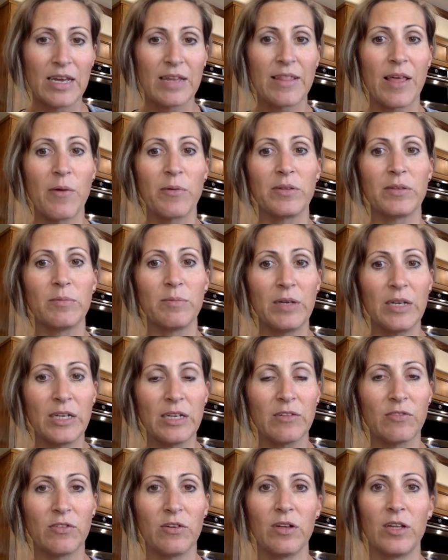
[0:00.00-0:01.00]
that was
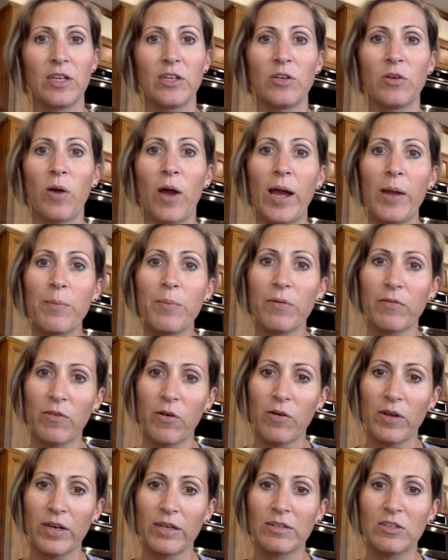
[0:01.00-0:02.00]
meaningful, and you
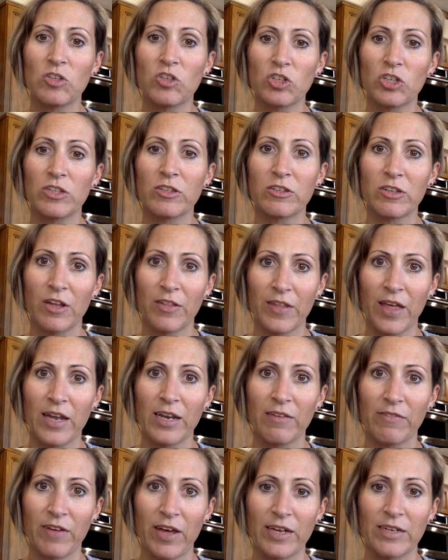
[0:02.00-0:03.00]
hyper-focus just on that
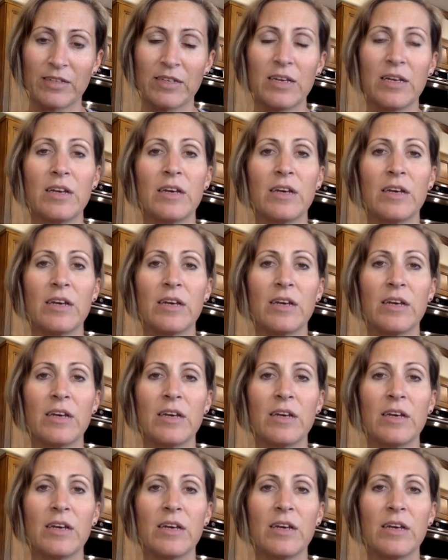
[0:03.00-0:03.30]
event.